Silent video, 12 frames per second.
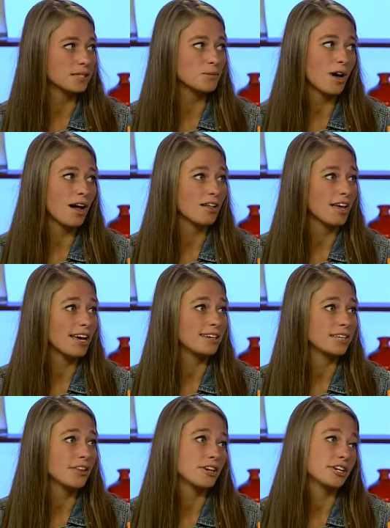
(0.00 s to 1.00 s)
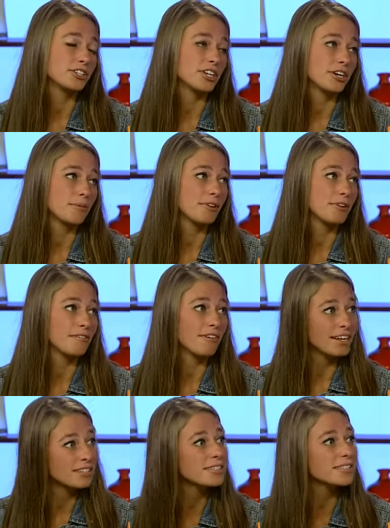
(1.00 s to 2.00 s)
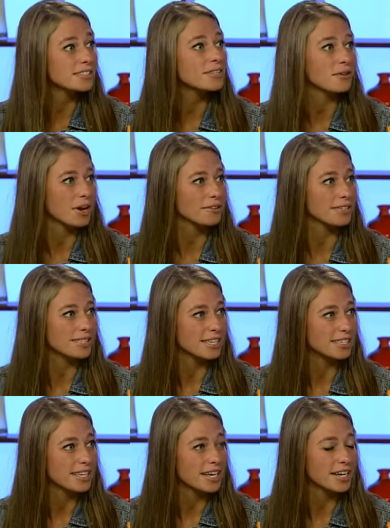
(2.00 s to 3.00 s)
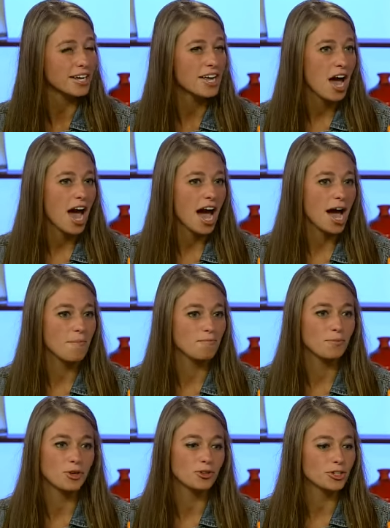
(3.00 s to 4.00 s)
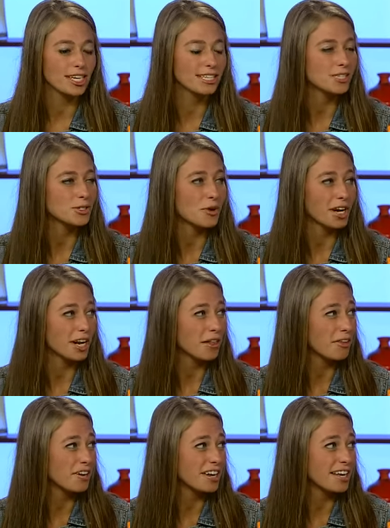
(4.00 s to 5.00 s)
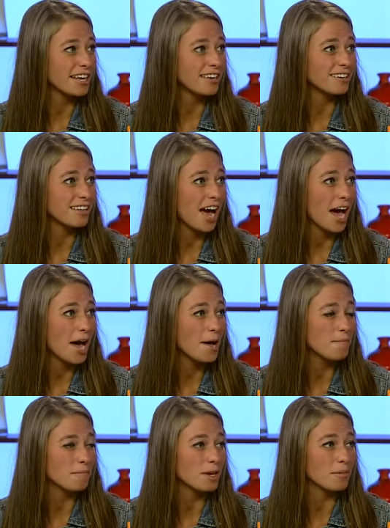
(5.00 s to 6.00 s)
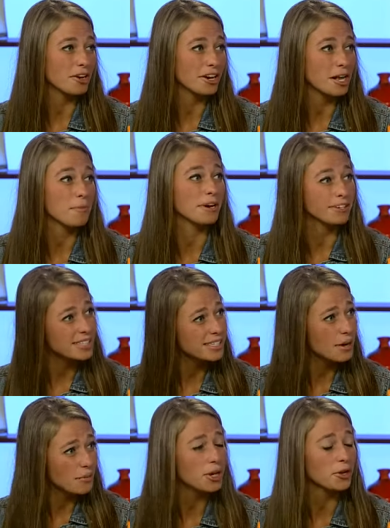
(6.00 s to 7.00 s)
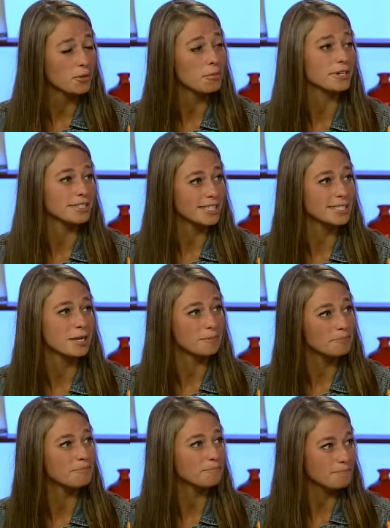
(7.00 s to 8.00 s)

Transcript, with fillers: as well as other charitable events throughout mm -hmm. the mm-hmm. season. Um, usually it's 20 to 30 um, community appearances that we do per season.